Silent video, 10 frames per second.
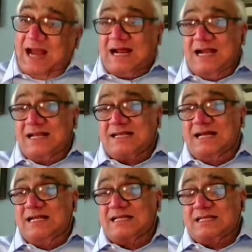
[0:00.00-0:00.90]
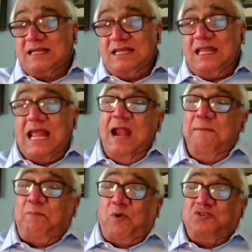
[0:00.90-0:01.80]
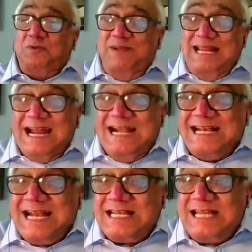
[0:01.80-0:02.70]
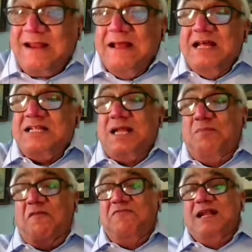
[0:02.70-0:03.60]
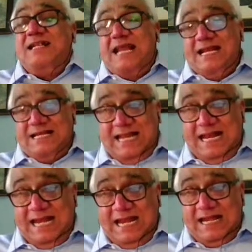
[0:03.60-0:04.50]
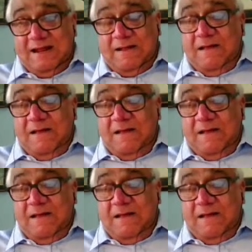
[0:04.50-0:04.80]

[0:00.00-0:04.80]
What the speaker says: our concerns, and possibly addressing some of the things they need.